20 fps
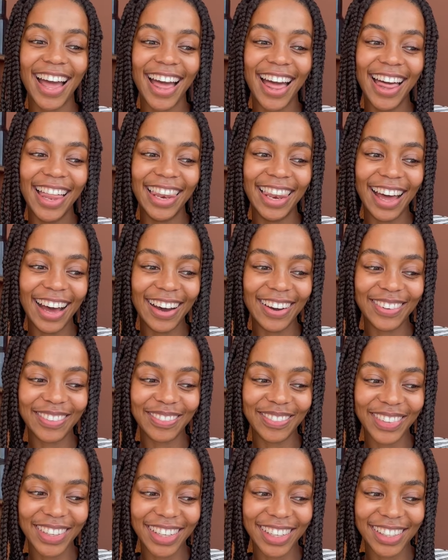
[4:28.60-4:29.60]
allowed
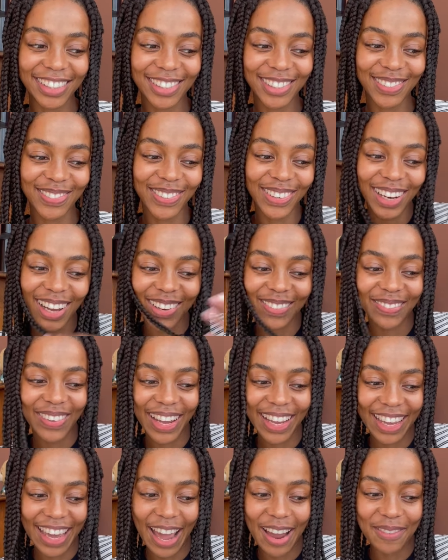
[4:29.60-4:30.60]
me to pull out
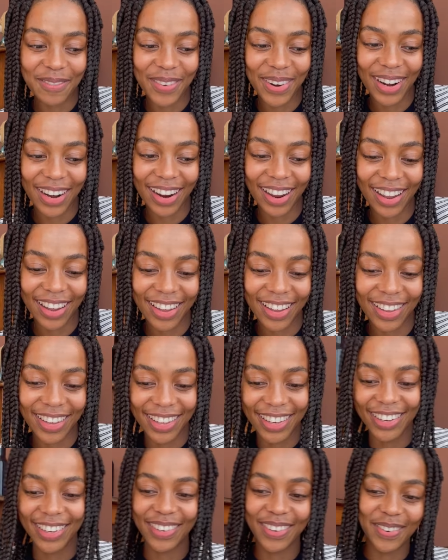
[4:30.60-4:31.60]
my camera
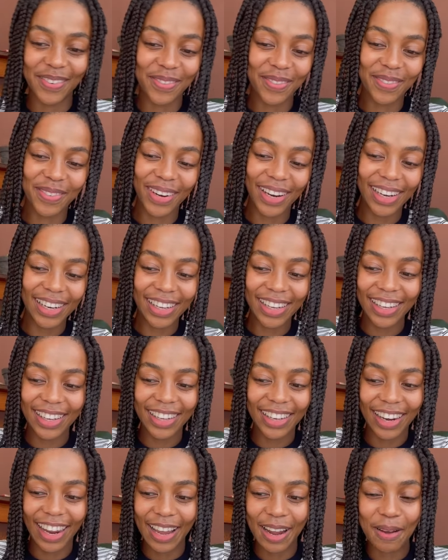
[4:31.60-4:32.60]
in
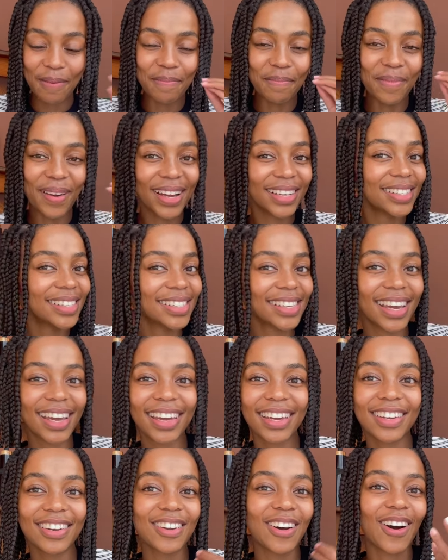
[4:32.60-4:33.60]
really like
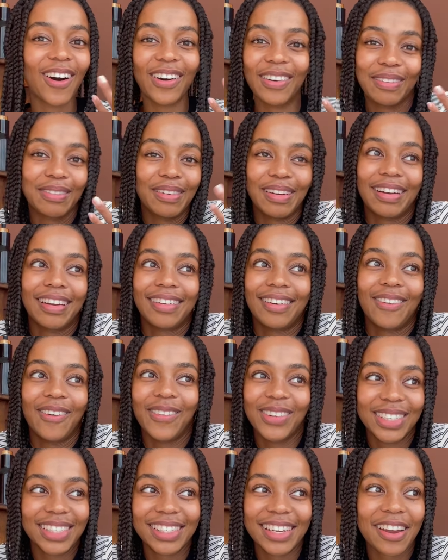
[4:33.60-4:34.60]
mundane,
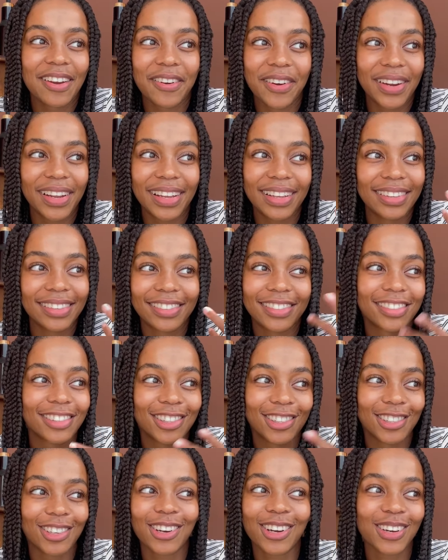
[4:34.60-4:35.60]
ordinary
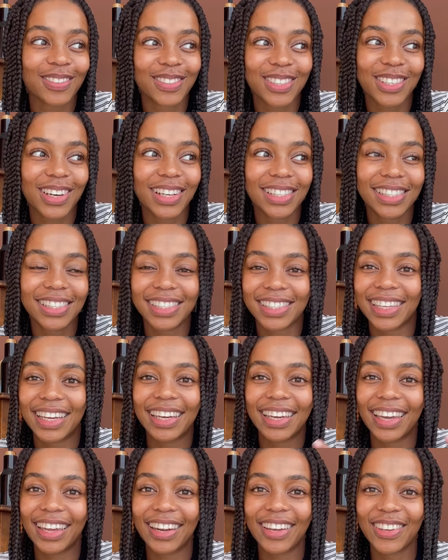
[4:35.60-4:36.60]
circumstances,
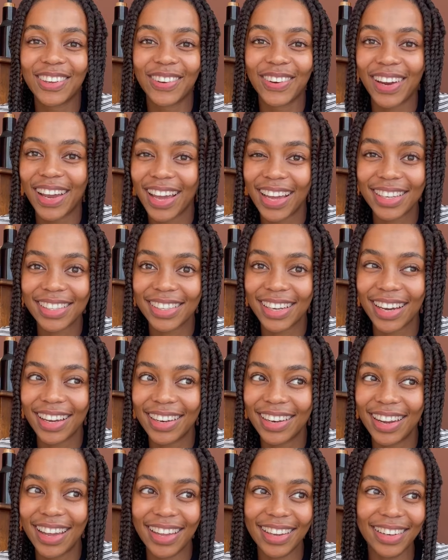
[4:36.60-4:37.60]
like getting your hair
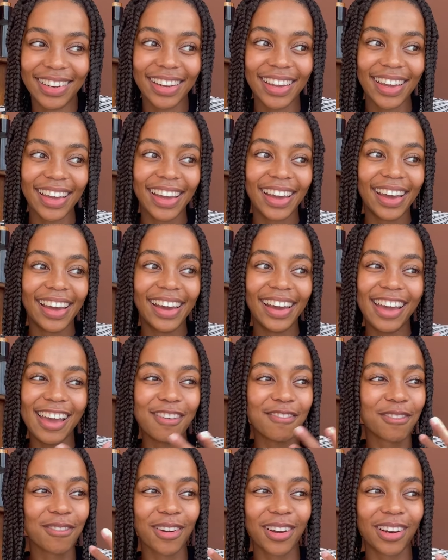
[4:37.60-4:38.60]
done and
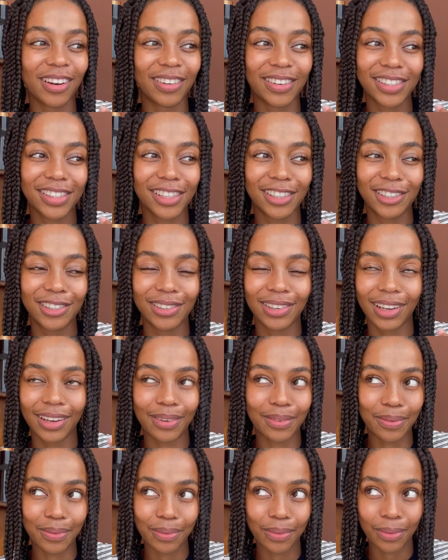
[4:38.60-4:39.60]
everyone looks at you
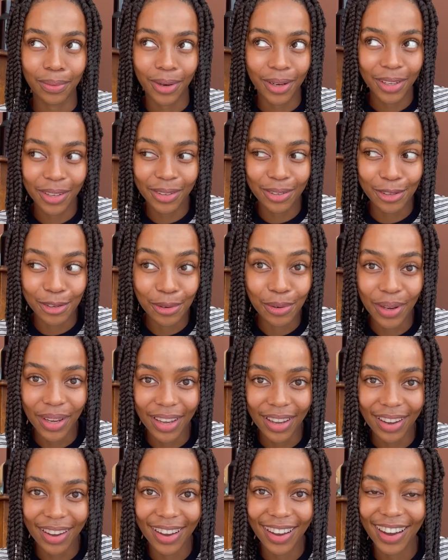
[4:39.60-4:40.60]
like, what are you
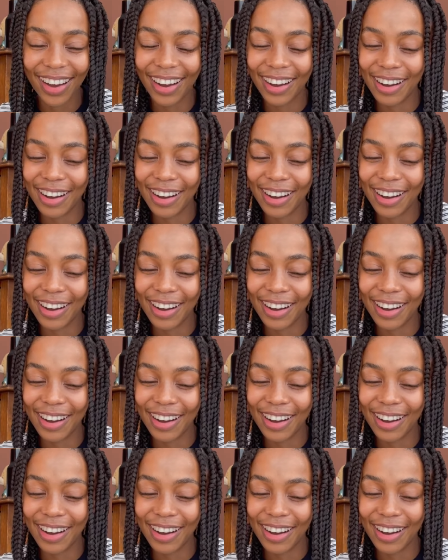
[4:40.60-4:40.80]
doing?